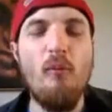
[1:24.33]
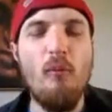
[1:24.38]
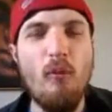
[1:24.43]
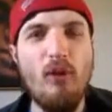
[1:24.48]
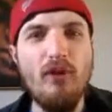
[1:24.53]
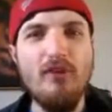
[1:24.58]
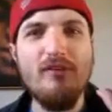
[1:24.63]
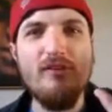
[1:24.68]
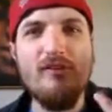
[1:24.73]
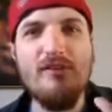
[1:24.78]

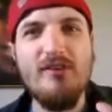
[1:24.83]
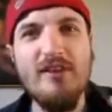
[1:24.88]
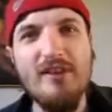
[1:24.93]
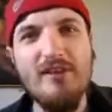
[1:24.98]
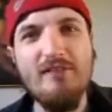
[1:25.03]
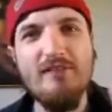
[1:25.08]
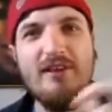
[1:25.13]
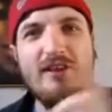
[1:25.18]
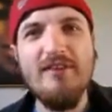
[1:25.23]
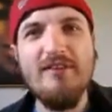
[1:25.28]
What
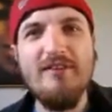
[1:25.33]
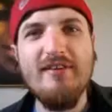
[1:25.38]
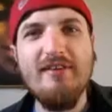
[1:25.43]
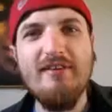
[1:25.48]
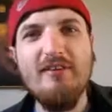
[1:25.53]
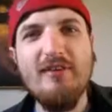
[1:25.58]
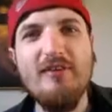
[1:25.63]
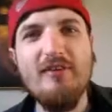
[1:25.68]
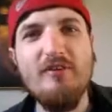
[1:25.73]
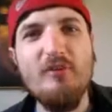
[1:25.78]
TV
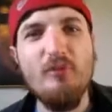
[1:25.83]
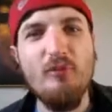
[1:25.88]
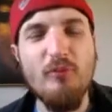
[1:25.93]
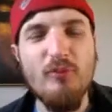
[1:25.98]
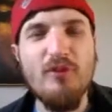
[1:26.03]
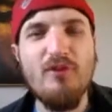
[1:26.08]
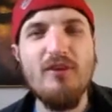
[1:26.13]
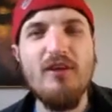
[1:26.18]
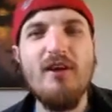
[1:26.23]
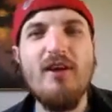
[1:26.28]
series
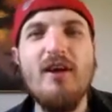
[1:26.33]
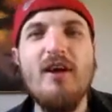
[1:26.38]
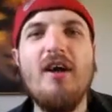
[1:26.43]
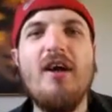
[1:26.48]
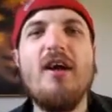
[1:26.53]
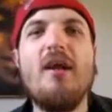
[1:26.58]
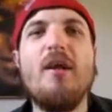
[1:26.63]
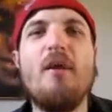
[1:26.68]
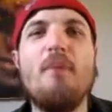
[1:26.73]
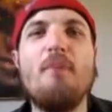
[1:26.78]
would
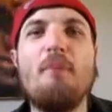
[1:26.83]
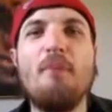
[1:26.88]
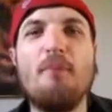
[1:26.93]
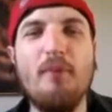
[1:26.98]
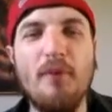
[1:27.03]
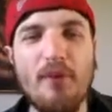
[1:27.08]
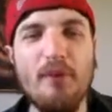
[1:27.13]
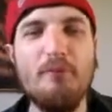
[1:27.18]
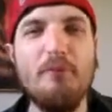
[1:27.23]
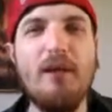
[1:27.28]
I
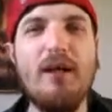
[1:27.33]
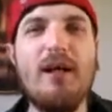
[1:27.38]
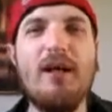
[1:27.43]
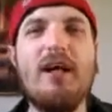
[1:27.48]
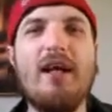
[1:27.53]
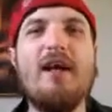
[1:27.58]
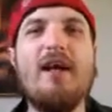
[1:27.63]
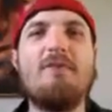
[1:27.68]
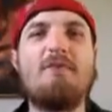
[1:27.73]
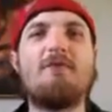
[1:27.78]
bring
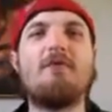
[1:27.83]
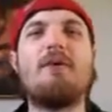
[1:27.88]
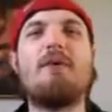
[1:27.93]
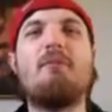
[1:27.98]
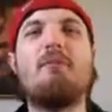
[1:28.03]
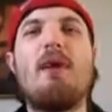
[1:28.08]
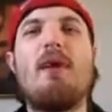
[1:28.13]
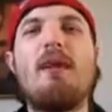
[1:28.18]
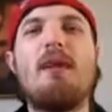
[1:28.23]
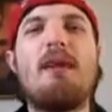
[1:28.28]
back and
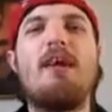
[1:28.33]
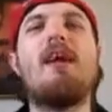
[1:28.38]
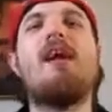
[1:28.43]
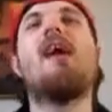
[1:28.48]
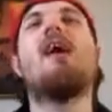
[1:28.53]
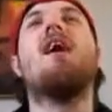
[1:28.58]
remake?